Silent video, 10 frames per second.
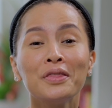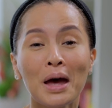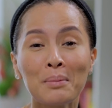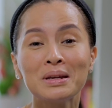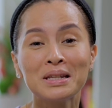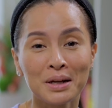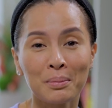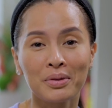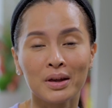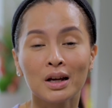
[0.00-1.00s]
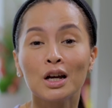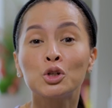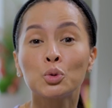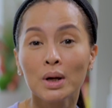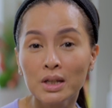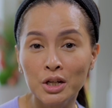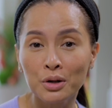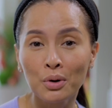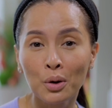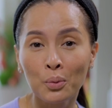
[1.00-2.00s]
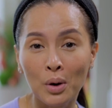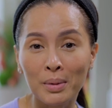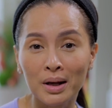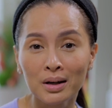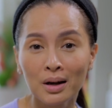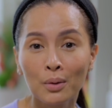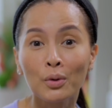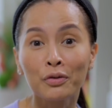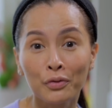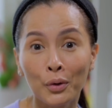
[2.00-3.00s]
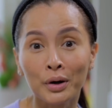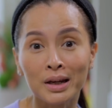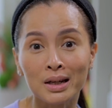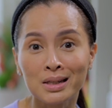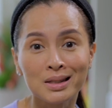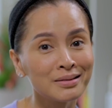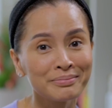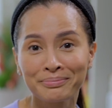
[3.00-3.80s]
that be something? A 20-year-old woman with 4 kids.